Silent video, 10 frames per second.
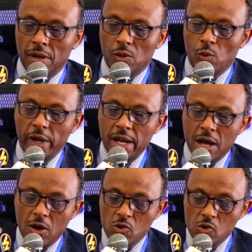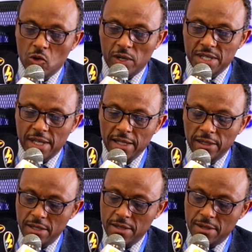we now
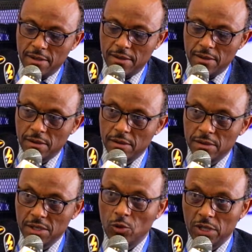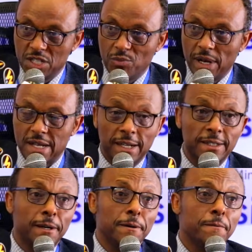started the water supply sector,